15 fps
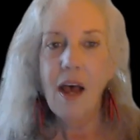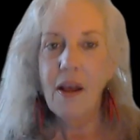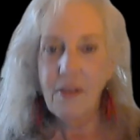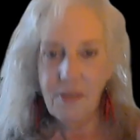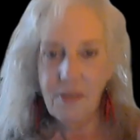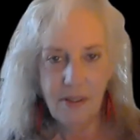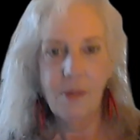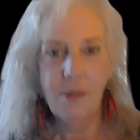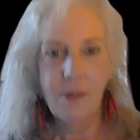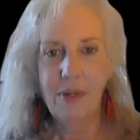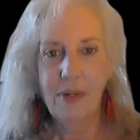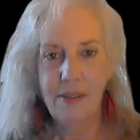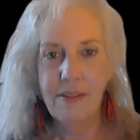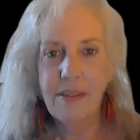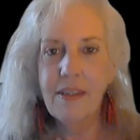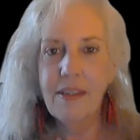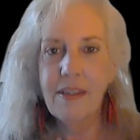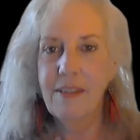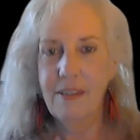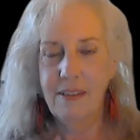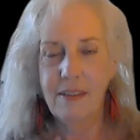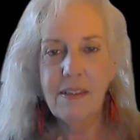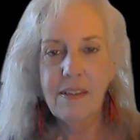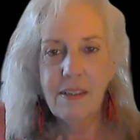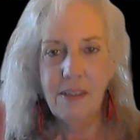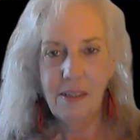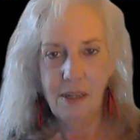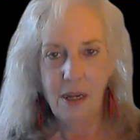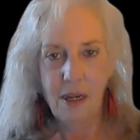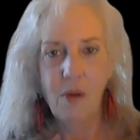I'll see it when I see it,
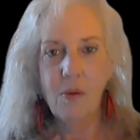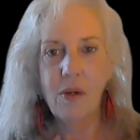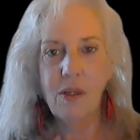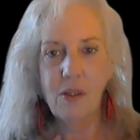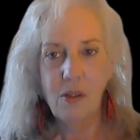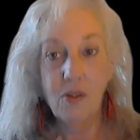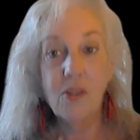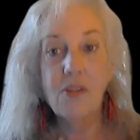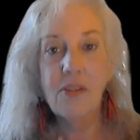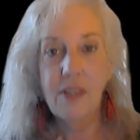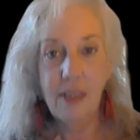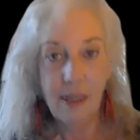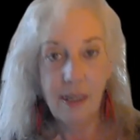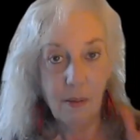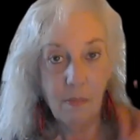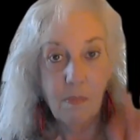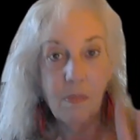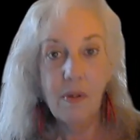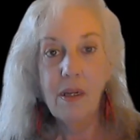you know, and you just keep